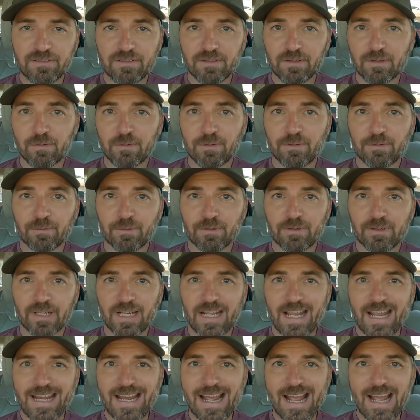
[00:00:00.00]
to do in order
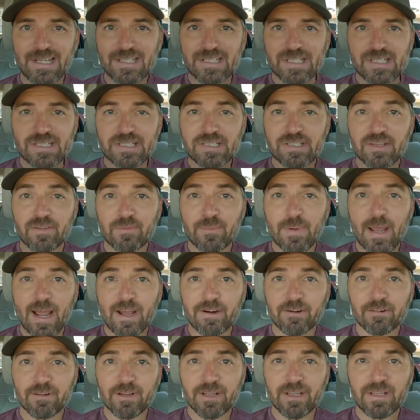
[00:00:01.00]
to gain access to the
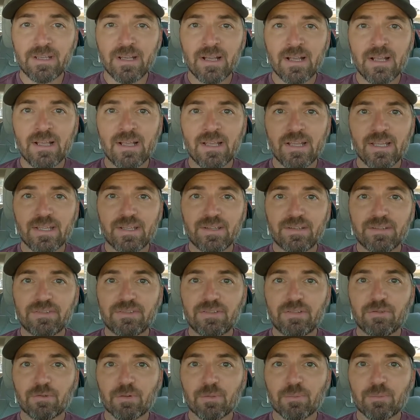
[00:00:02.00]
battery is
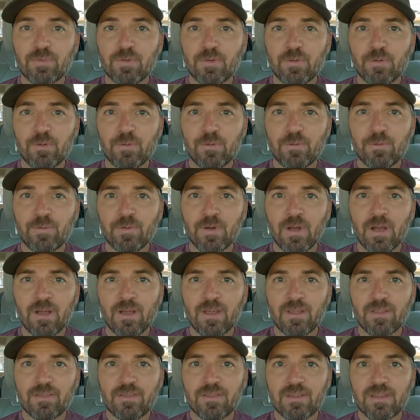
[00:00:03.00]
to remove
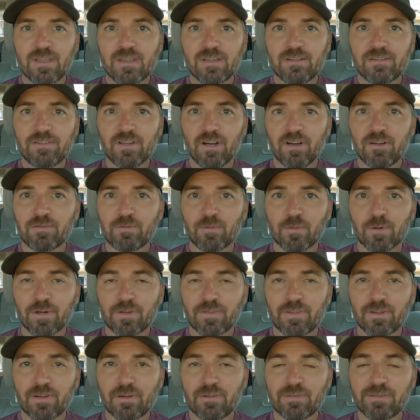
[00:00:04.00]
the
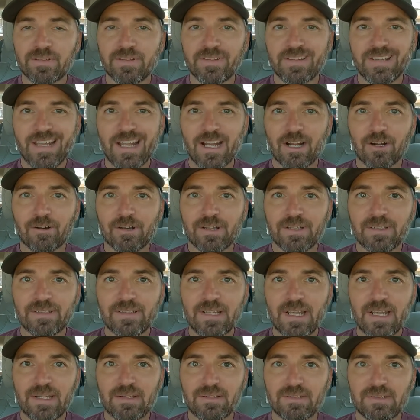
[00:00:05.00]
ductwork that goes to the air
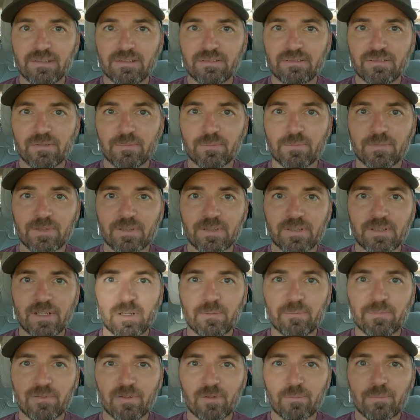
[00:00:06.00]
intake system. It
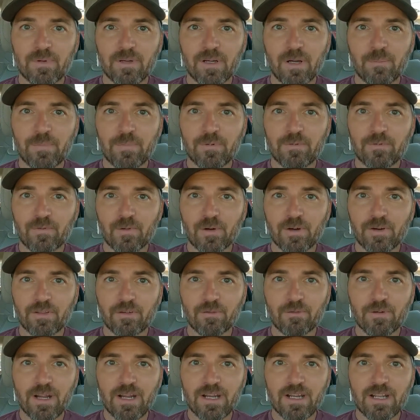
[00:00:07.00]
comes from up in front of
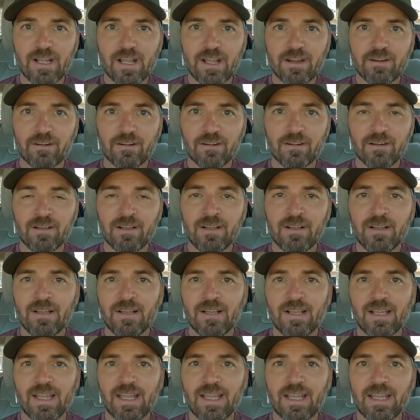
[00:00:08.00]
the radiator
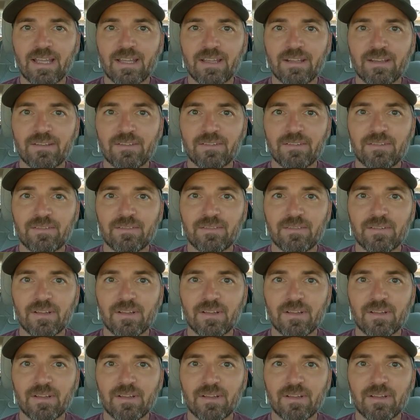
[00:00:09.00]
and